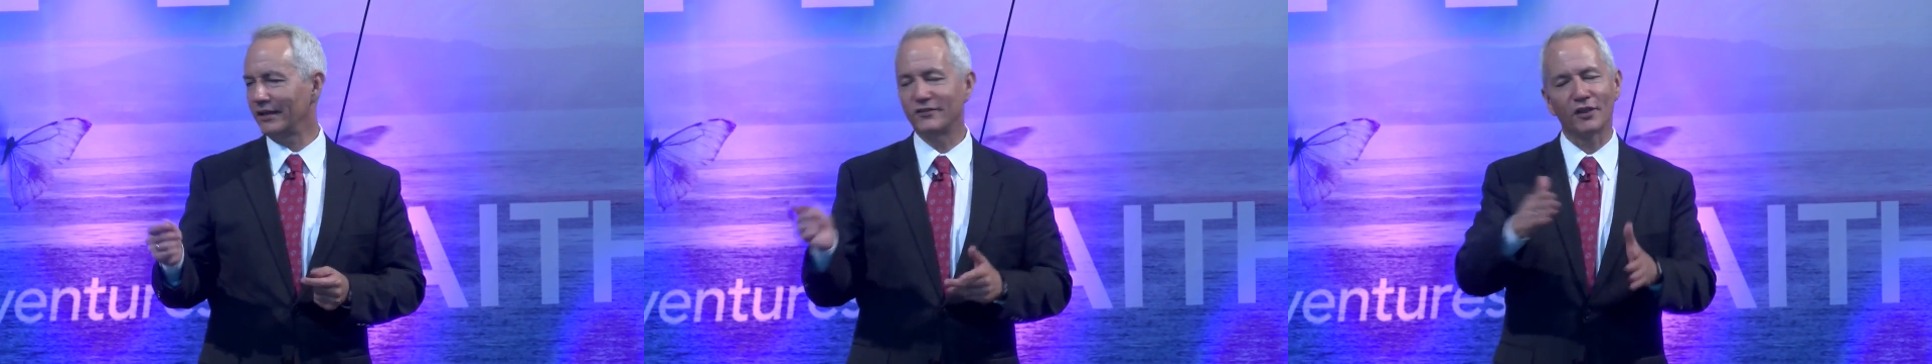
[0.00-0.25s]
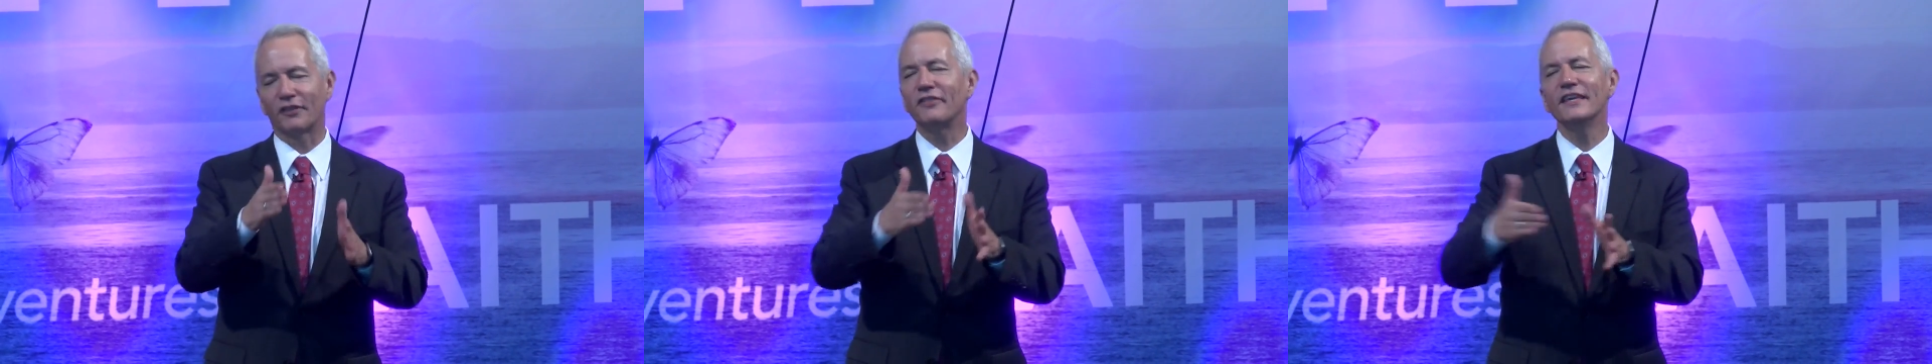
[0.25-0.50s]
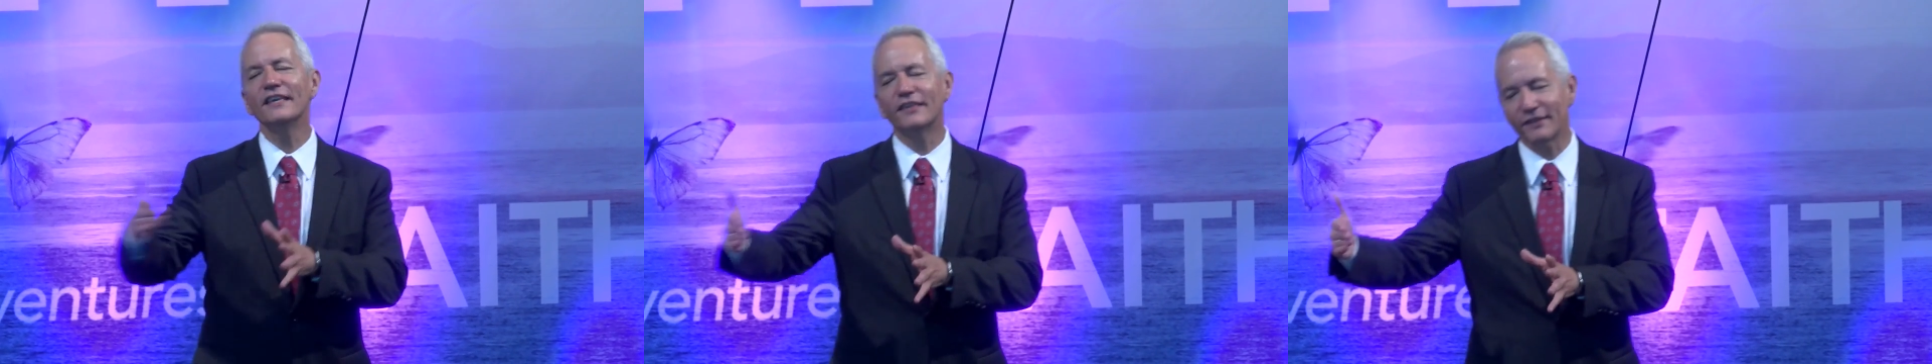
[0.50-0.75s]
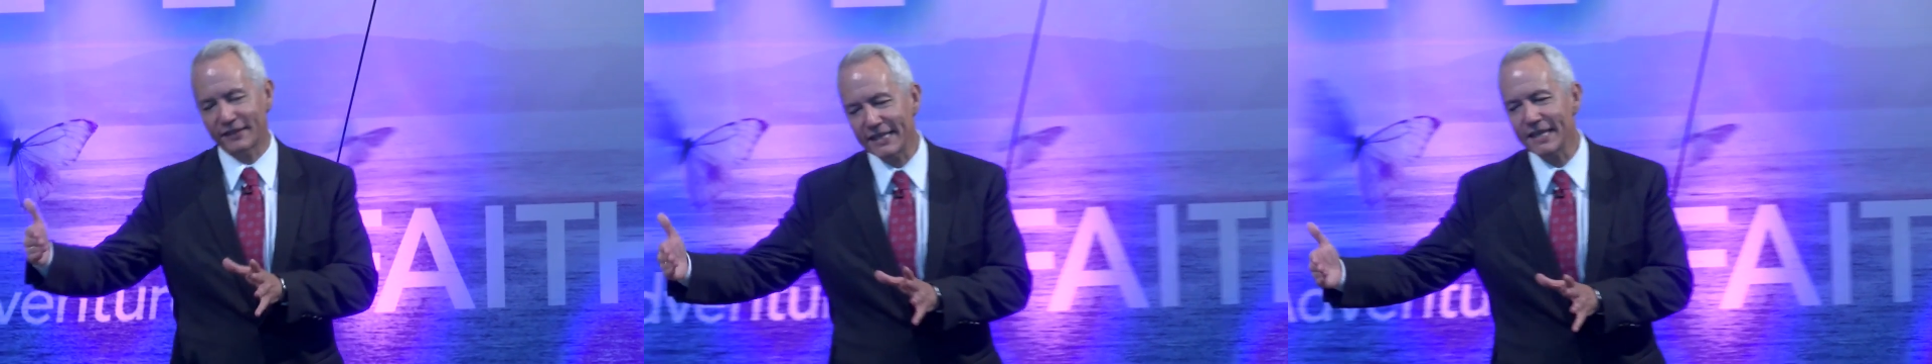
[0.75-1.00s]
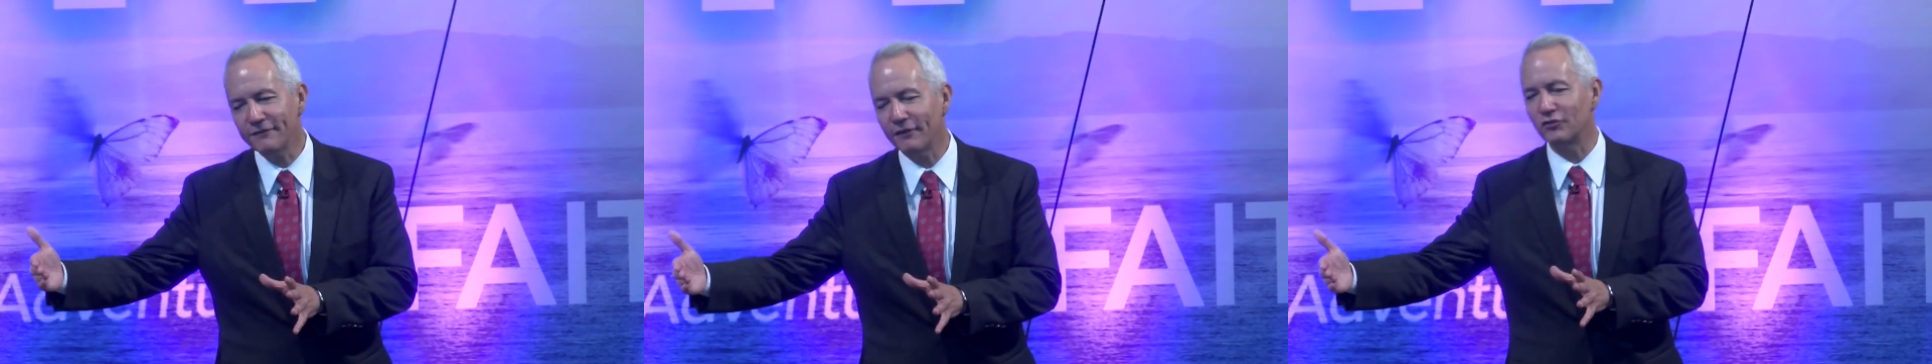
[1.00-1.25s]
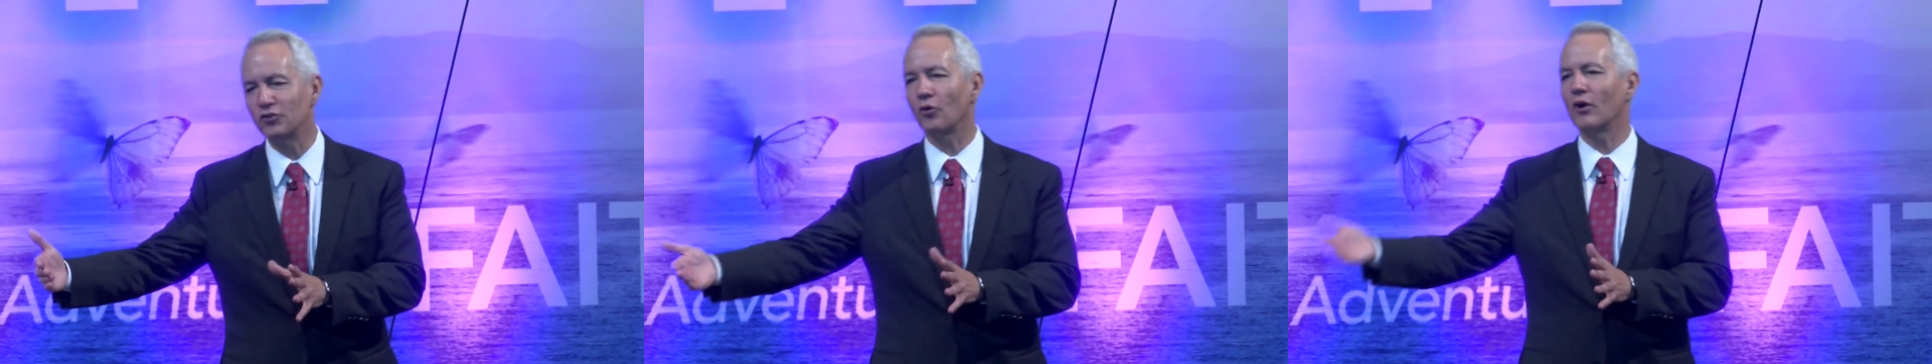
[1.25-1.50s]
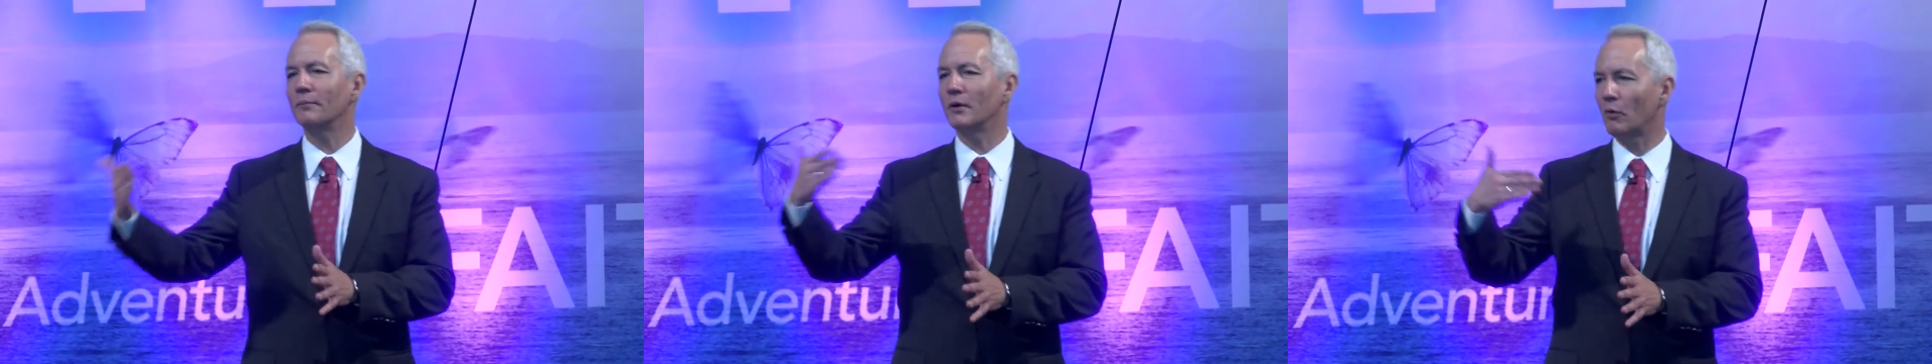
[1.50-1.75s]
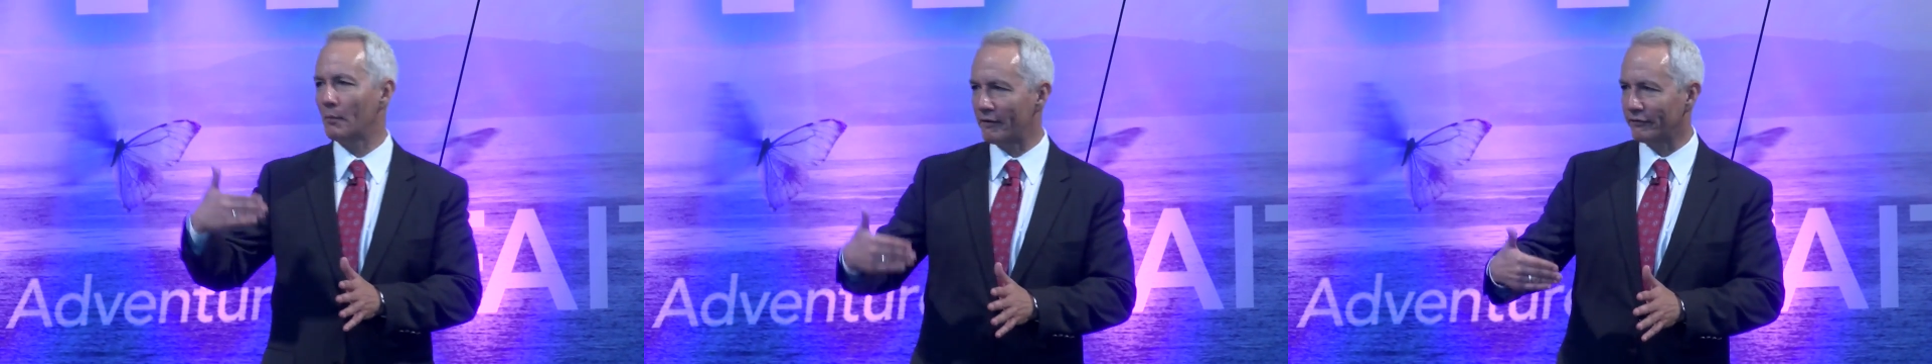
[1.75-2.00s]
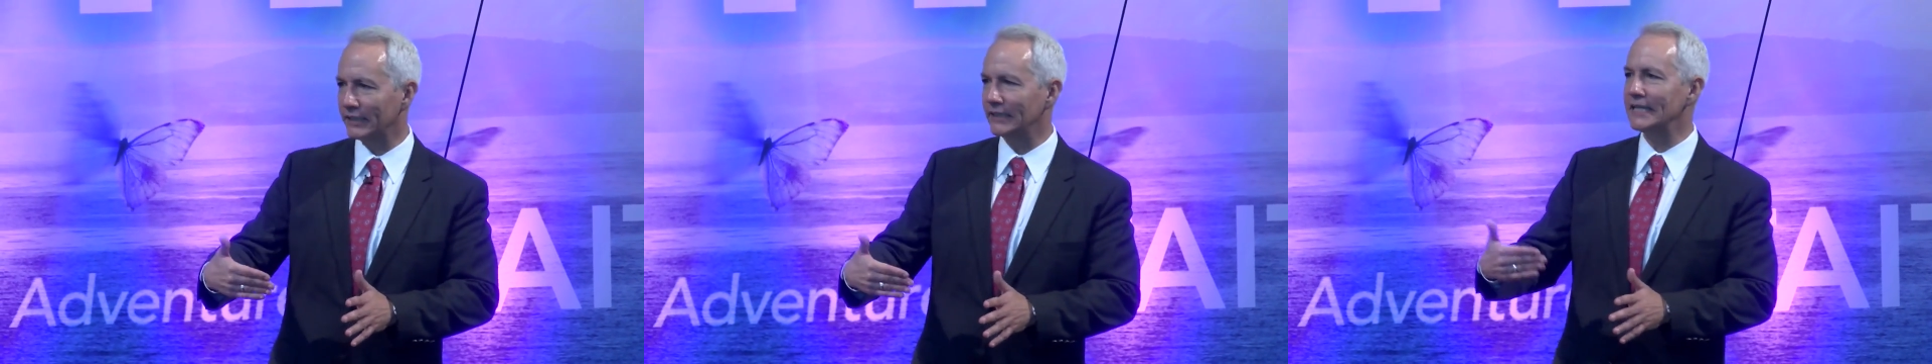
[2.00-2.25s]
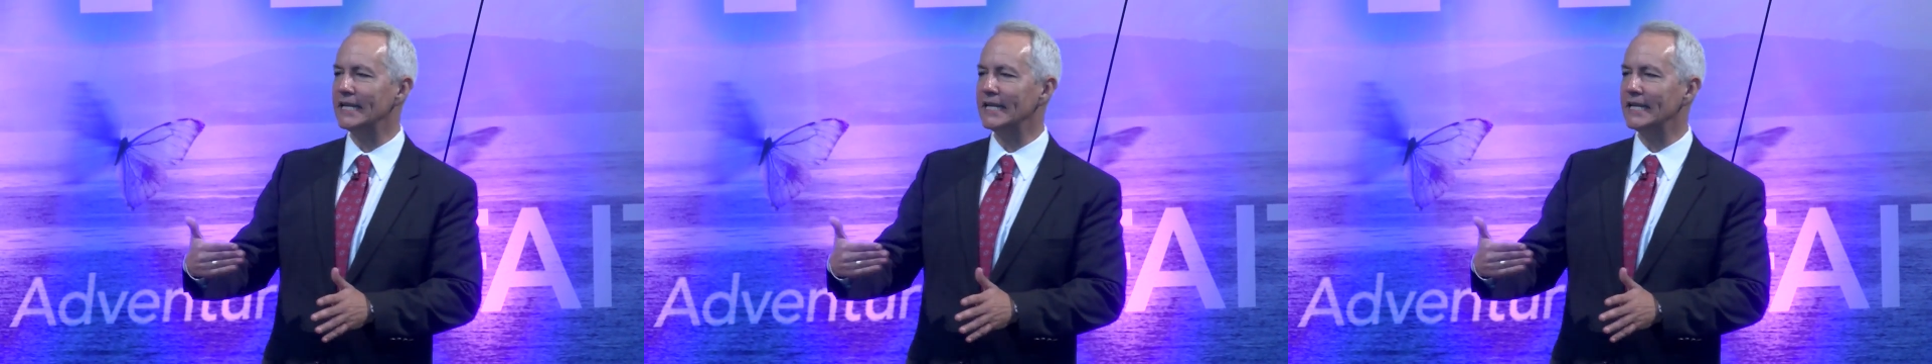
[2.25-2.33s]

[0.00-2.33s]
is the thief of joy. But what my friend